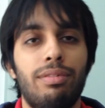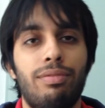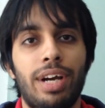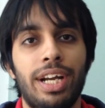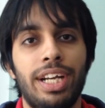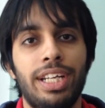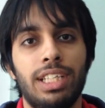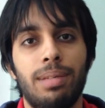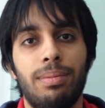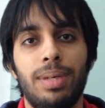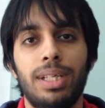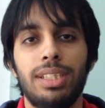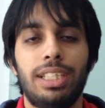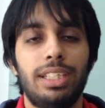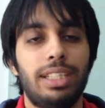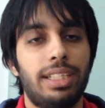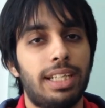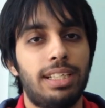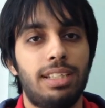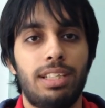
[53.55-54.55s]
find the bugs
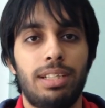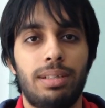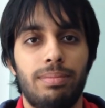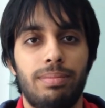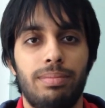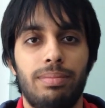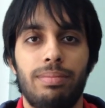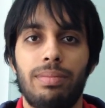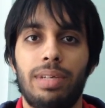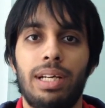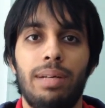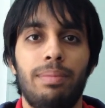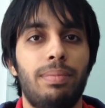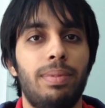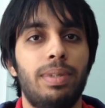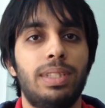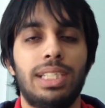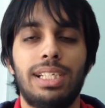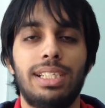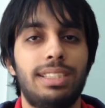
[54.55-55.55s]
and tell them and
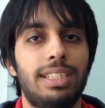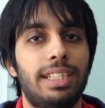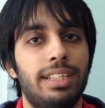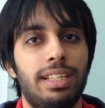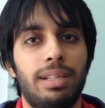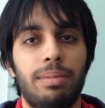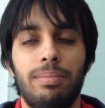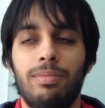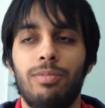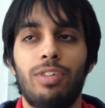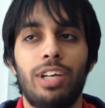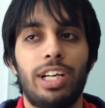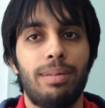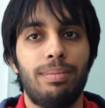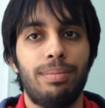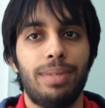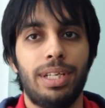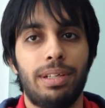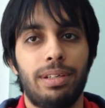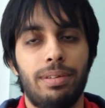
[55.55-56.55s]
basically send them via
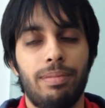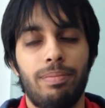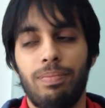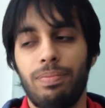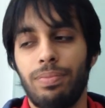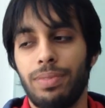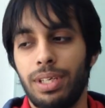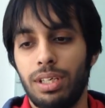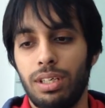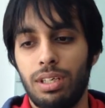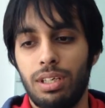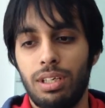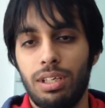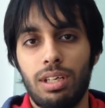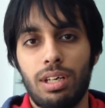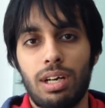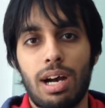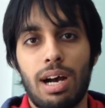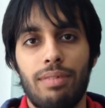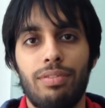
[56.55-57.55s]
mail.
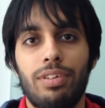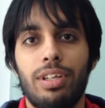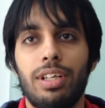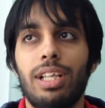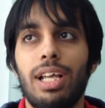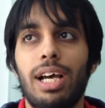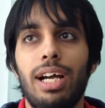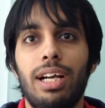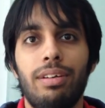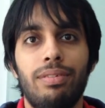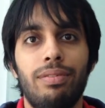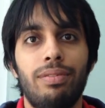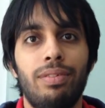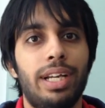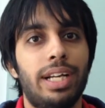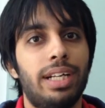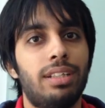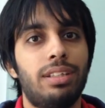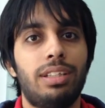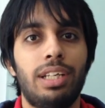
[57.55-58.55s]
After that, we
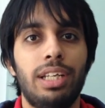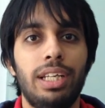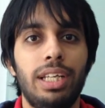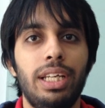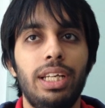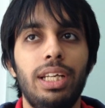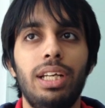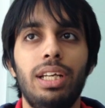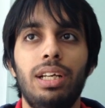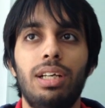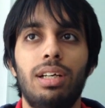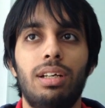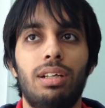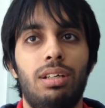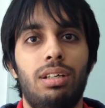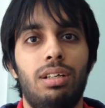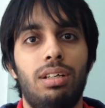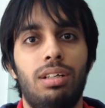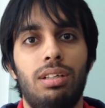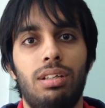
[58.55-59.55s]
had 3
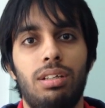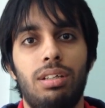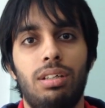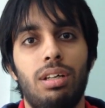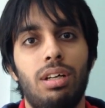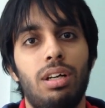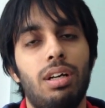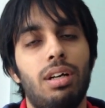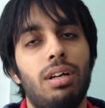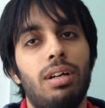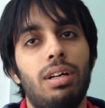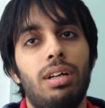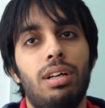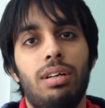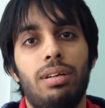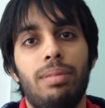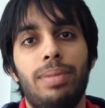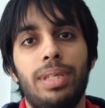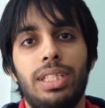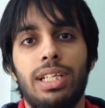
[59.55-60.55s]

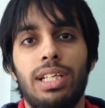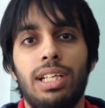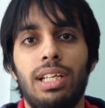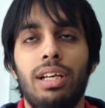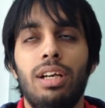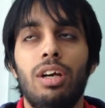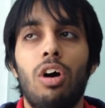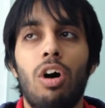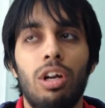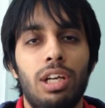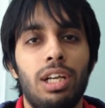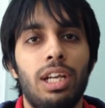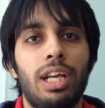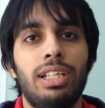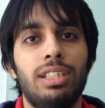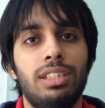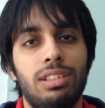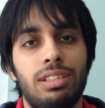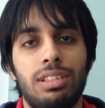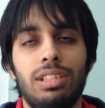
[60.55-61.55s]
basically
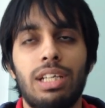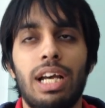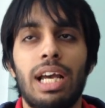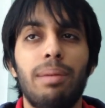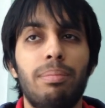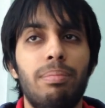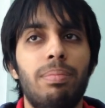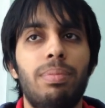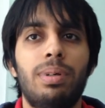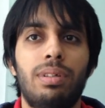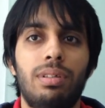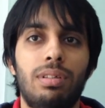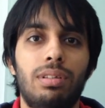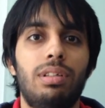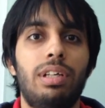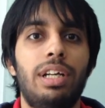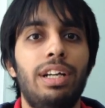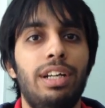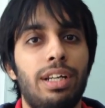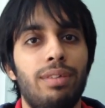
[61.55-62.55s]
online Skype
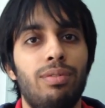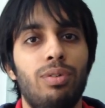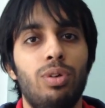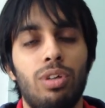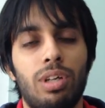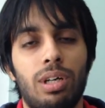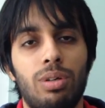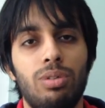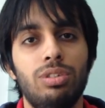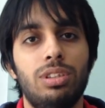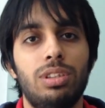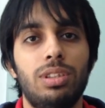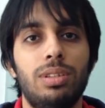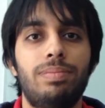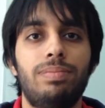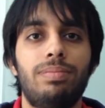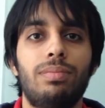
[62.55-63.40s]
interview rounds.